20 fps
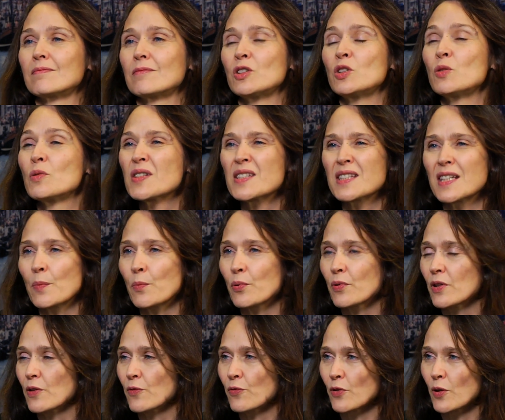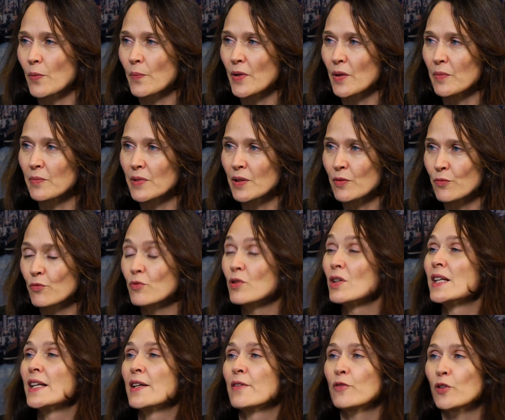you are separate from them. It
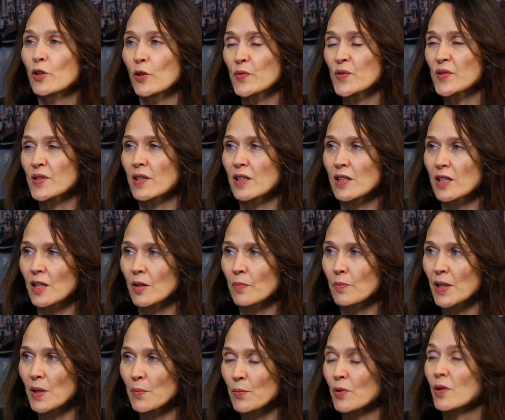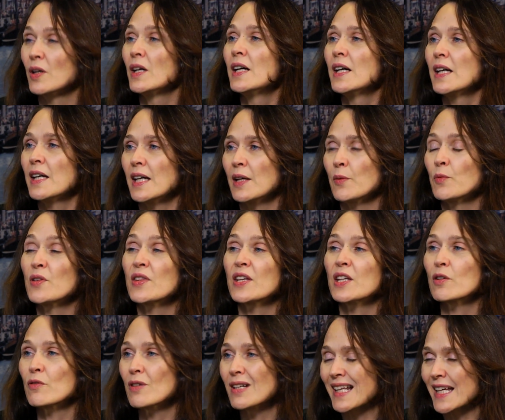really involves studying people
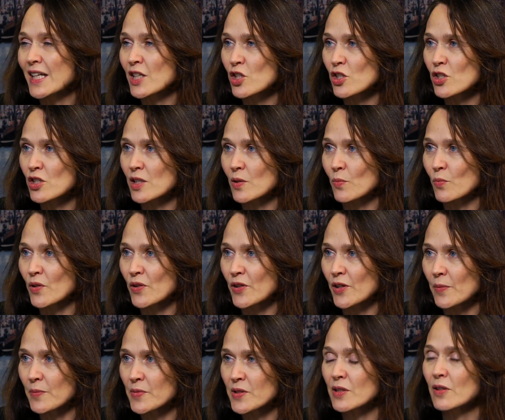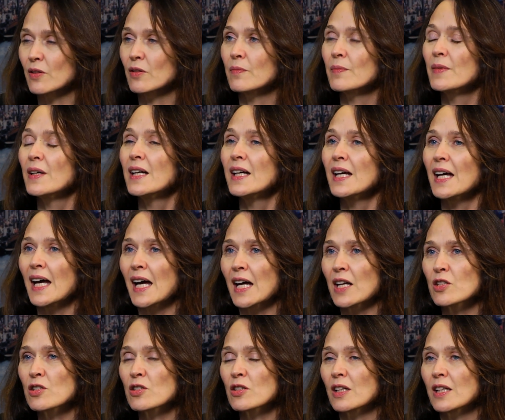within a relationship with them. So
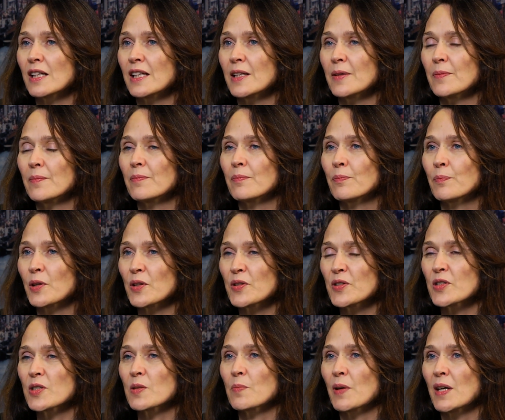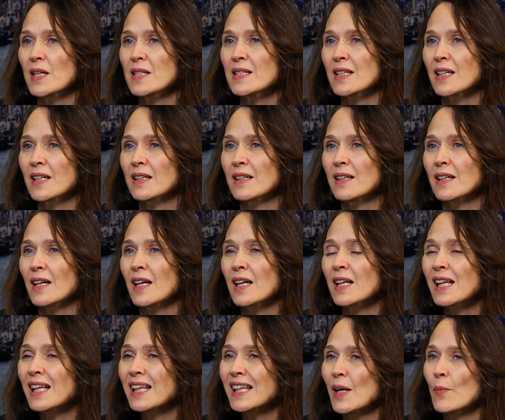actually participating
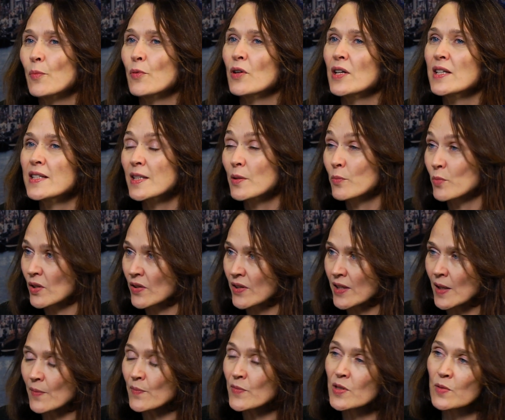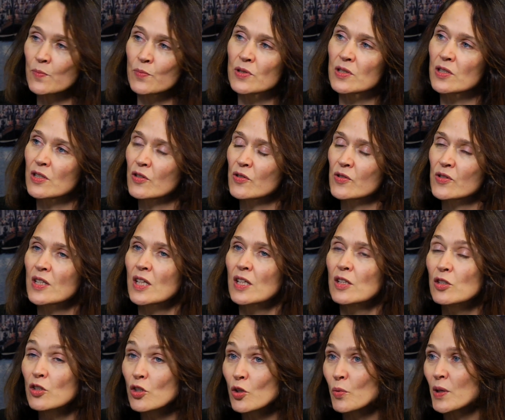and collaborating with them to produce
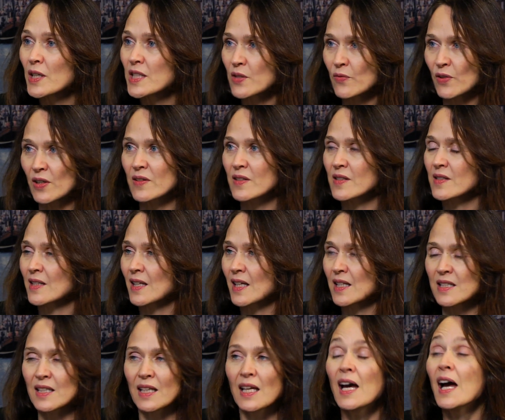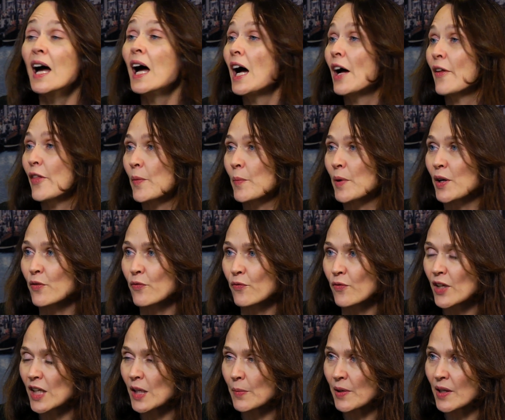new ways of understanding how they might
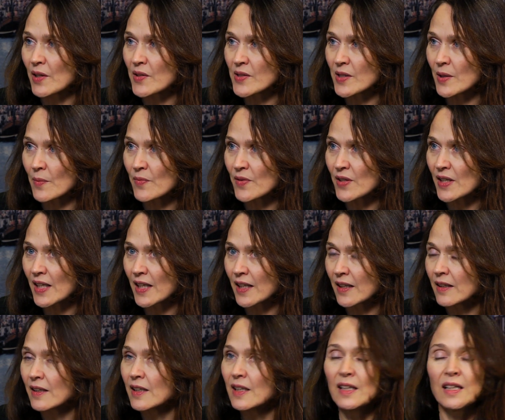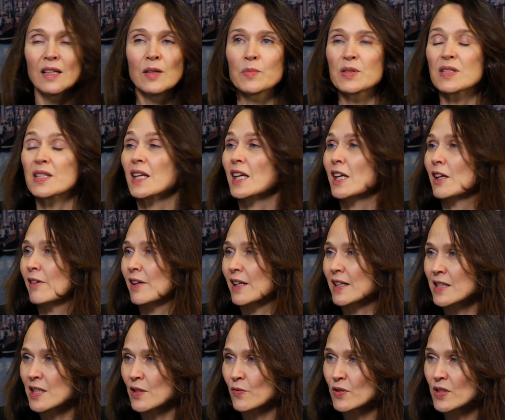feel about something, particular
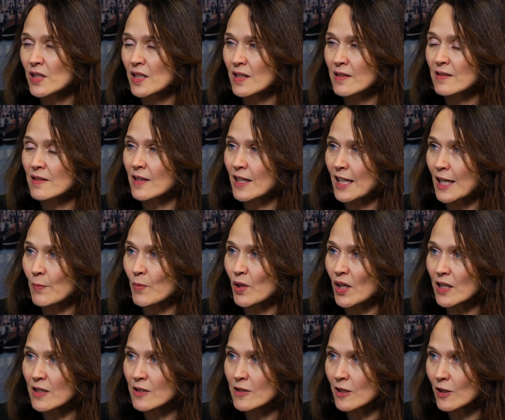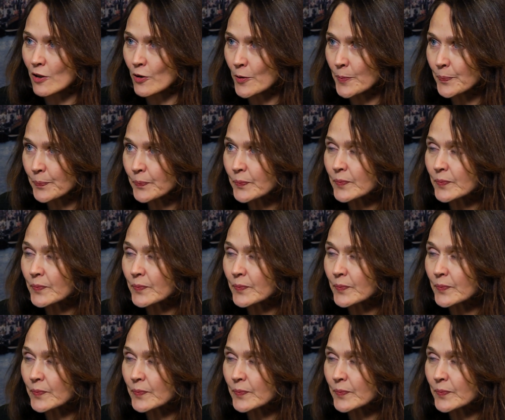activities that they might do,